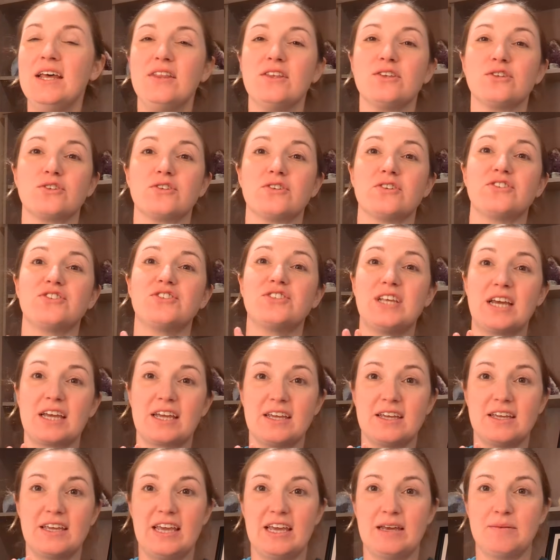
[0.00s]
This was our
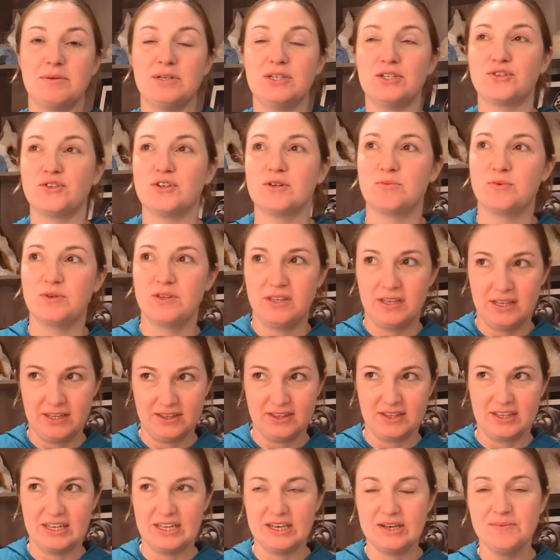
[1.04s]
second camping trip with
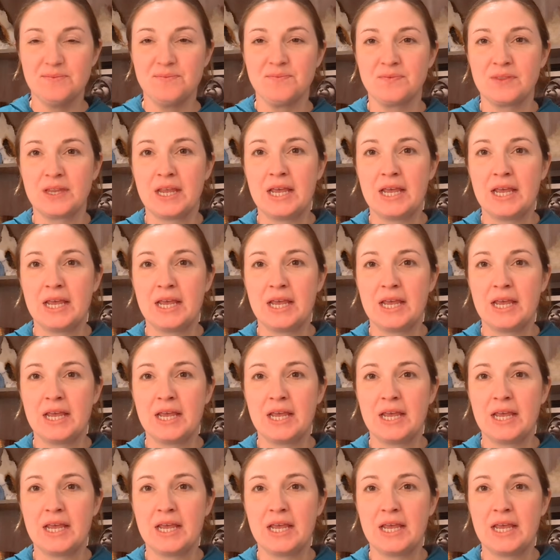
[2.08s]
Ethan,